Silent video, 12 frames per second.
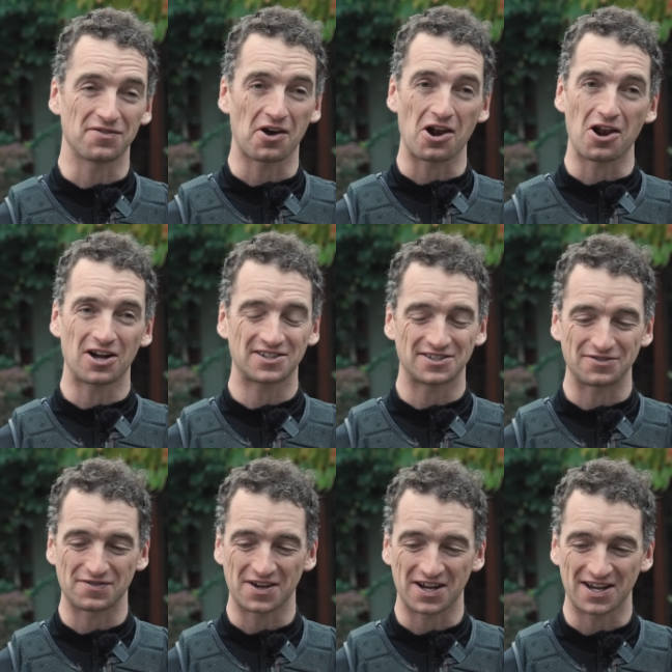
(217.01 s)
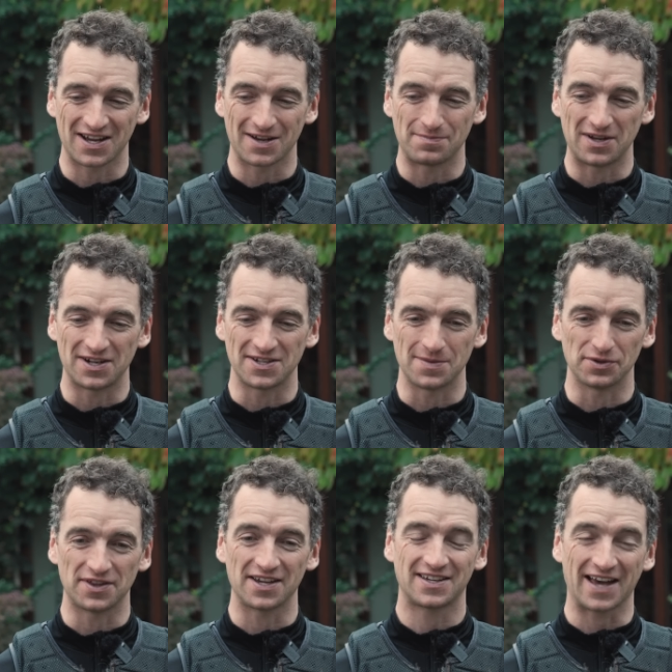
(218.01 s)
They've got lots of ability,
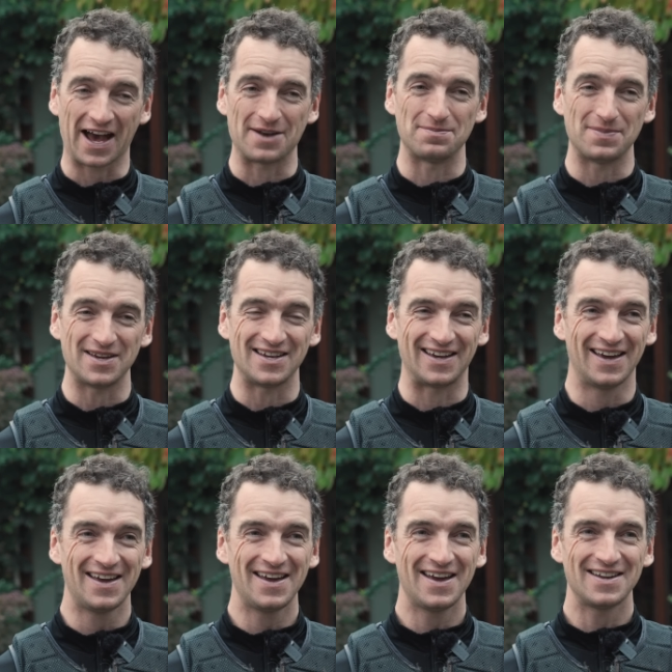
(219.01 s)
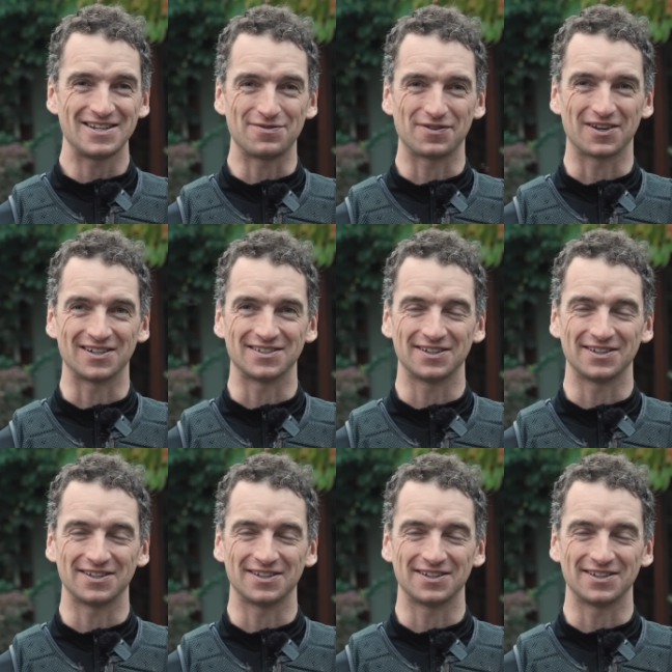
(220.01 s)
but they can be difficult.